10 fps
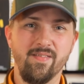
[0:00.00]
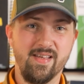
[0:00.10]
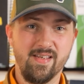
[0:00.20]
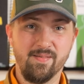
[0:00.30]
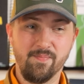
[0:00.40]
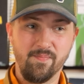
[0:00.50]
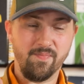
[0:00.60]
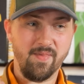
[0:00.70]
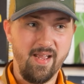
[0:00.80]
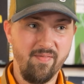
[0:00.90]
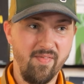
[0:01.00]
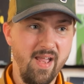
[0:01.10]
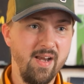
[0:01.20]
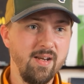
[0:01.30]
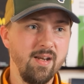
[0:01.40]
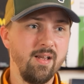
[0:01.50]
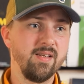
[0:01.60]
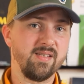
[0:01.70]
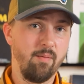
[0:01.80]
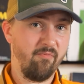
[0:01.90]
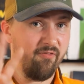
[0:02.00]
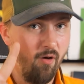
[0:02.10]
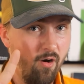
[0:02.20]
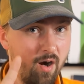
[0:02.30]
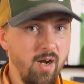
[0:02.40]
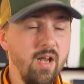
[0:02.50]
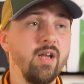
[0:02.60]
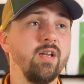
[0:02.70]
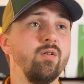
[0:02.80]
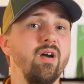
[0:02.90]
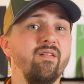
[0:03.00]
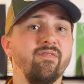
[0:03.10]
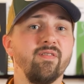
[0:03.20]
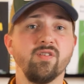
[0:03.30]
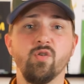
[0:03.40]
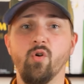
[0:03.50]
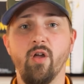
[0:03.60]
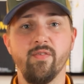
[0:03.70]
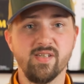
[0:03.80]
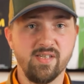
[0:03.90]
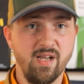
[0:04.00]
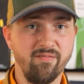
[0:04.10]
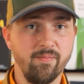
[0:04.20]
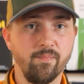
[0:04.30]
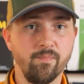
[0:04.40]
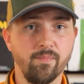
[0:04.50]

And then step 4, you have to learn this stuff.